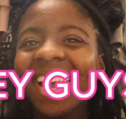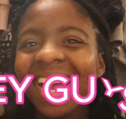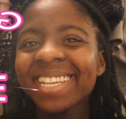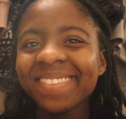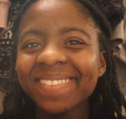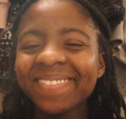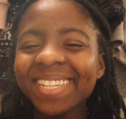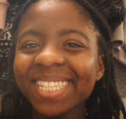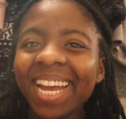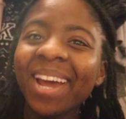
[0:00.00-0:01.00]
guys, welcome to
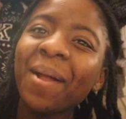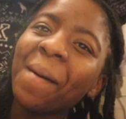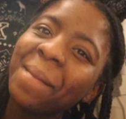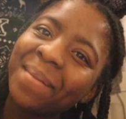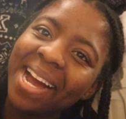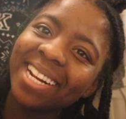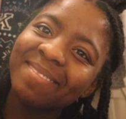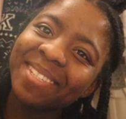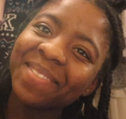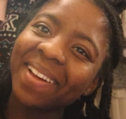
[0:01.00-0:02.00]
my channel. My name
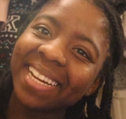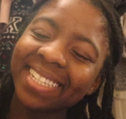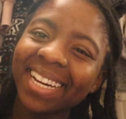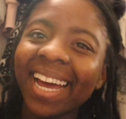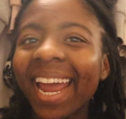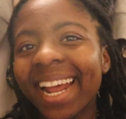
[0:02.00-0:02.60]
is Yolanda,